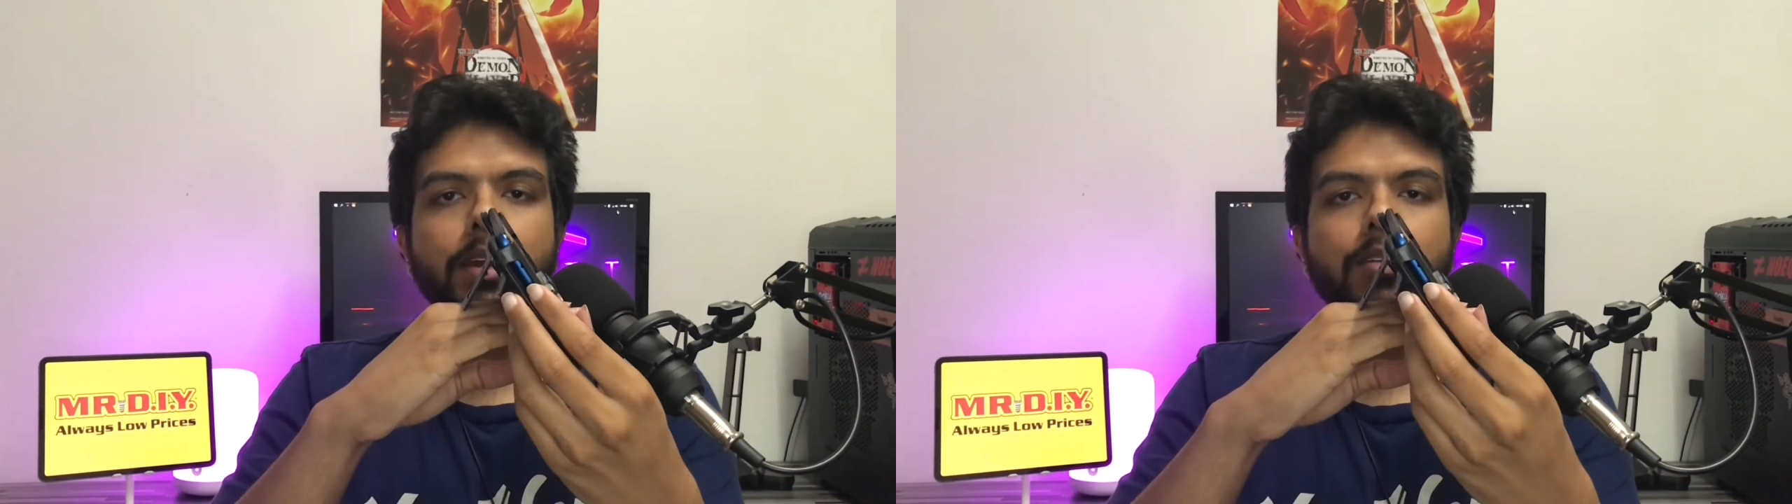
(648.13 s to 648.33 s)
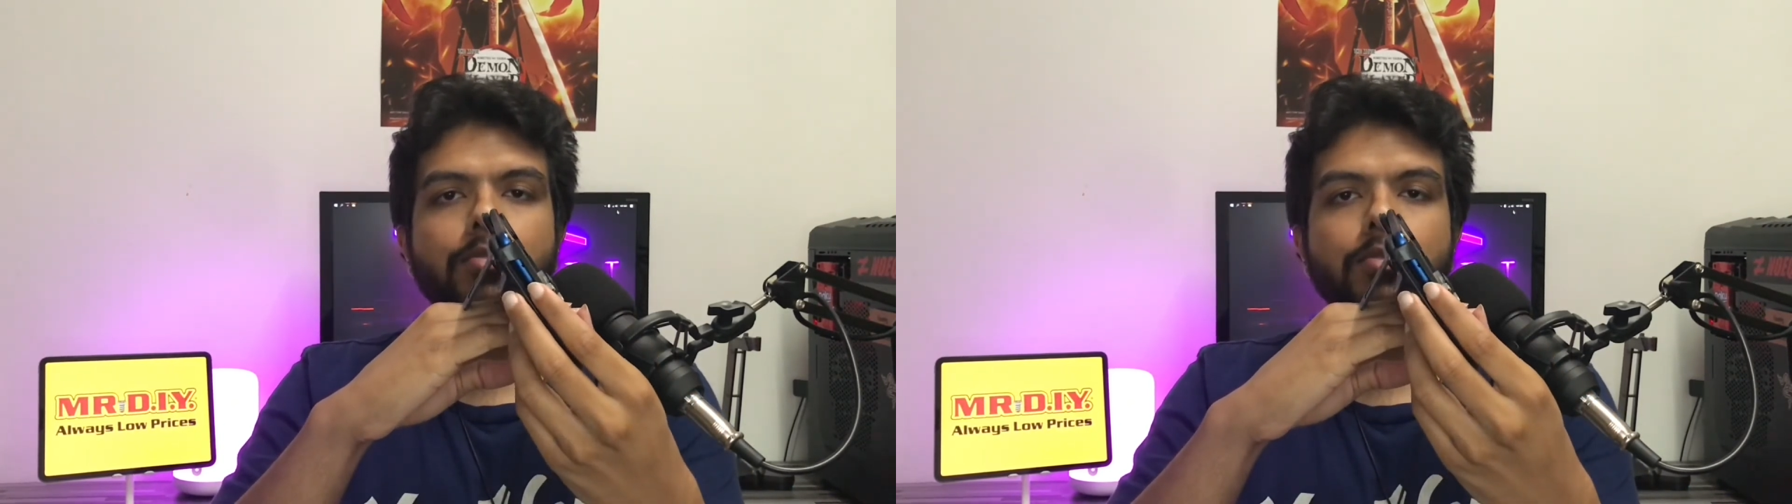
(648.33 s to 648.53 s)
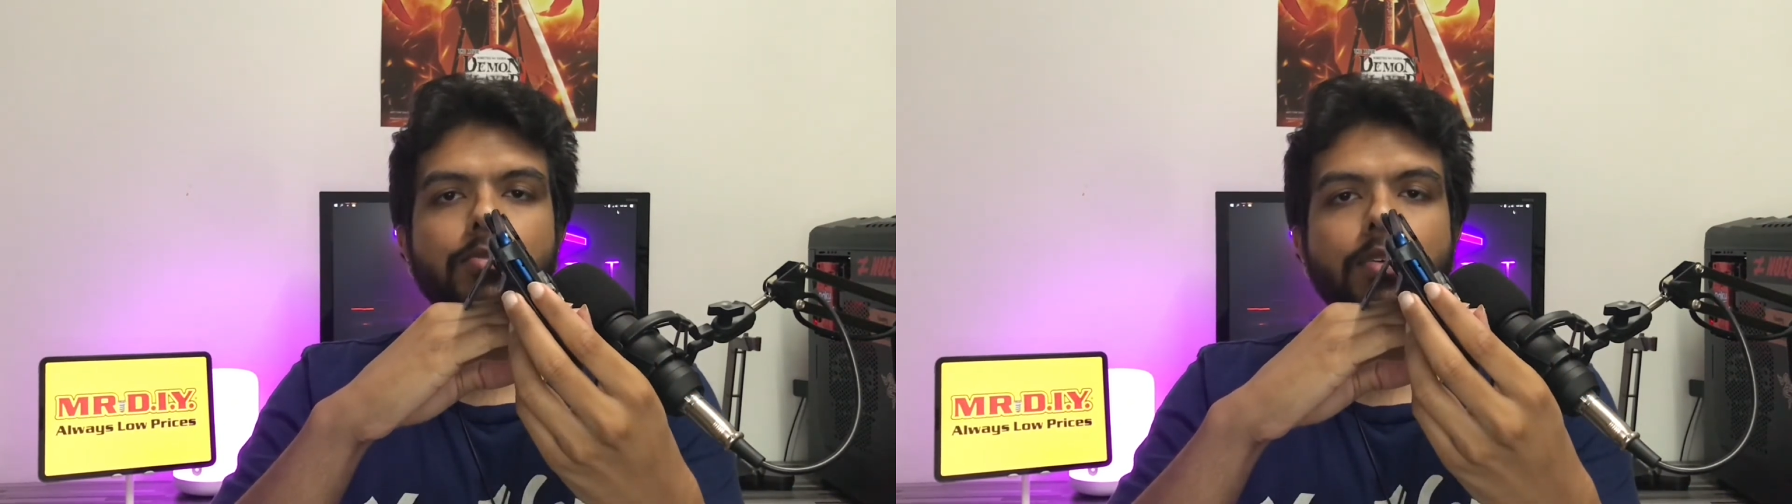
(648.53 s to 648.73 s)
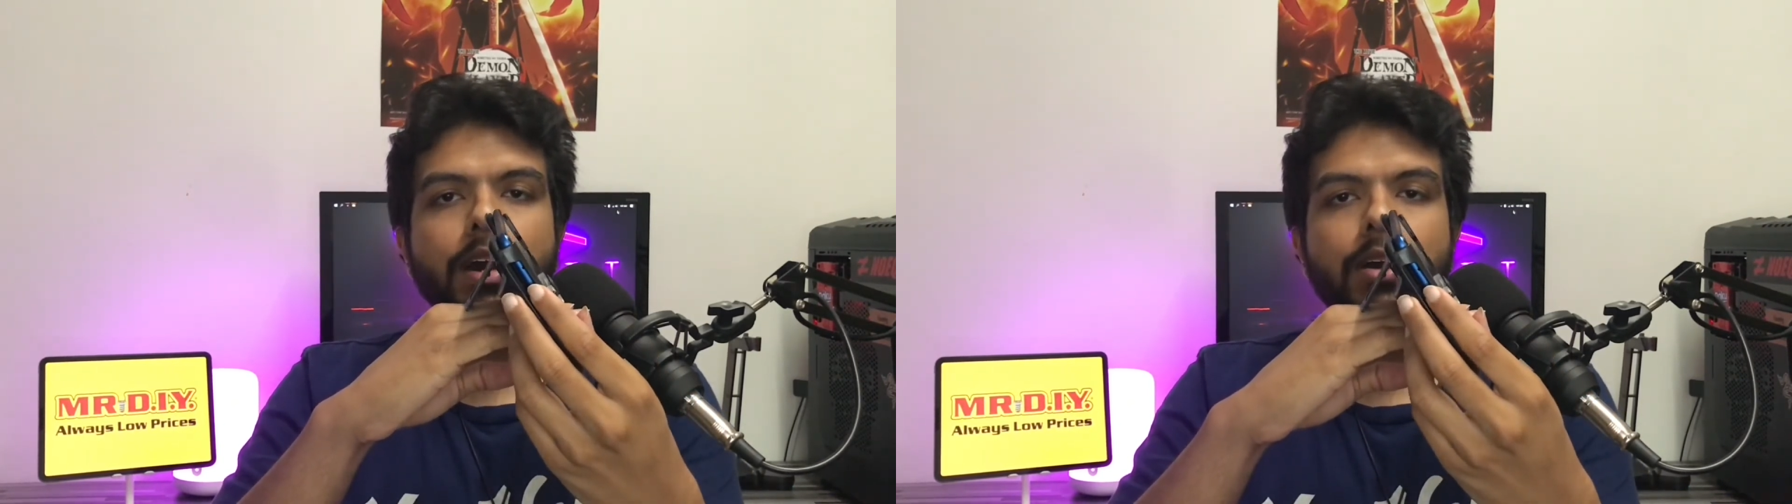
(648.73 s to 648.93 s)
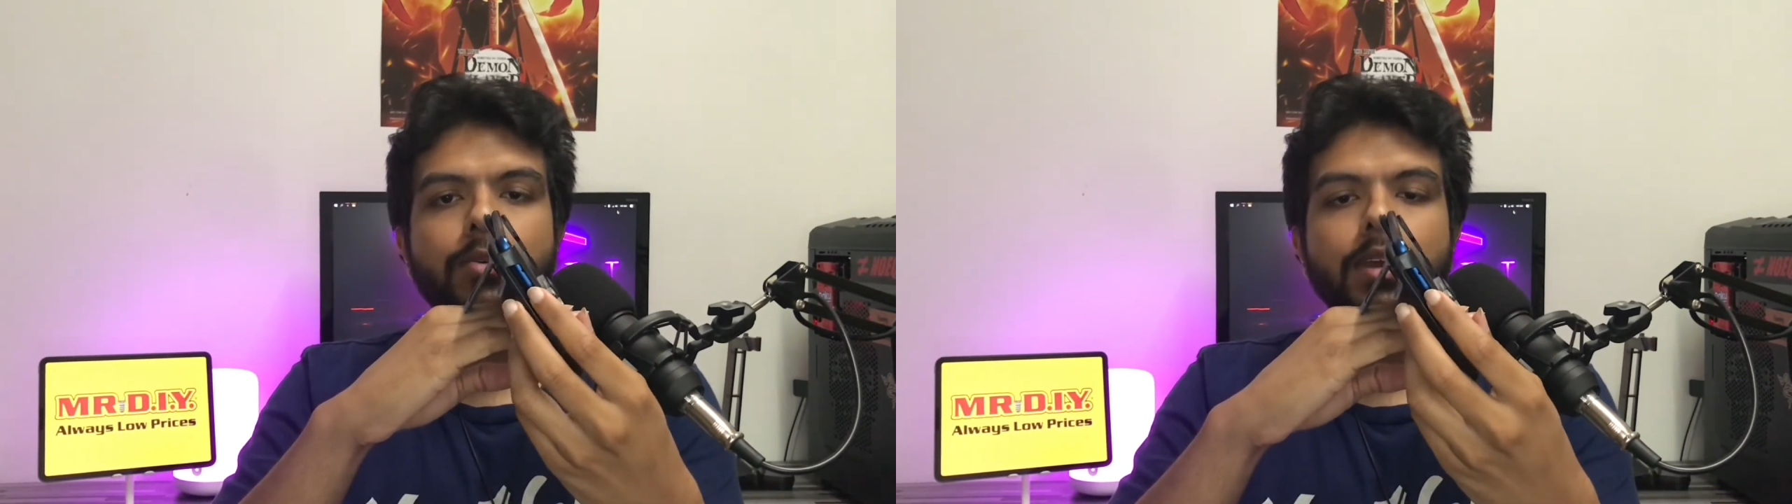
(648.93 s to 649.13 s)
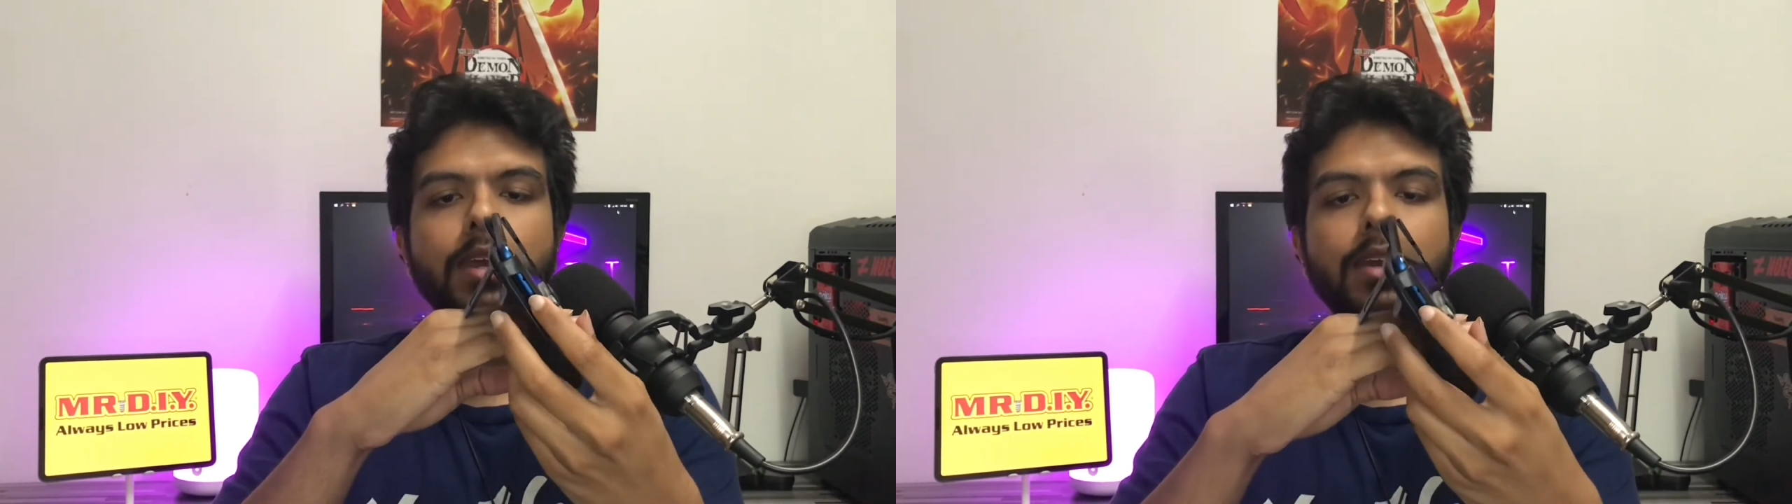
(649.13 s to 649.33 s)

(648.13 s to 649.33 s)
it from far away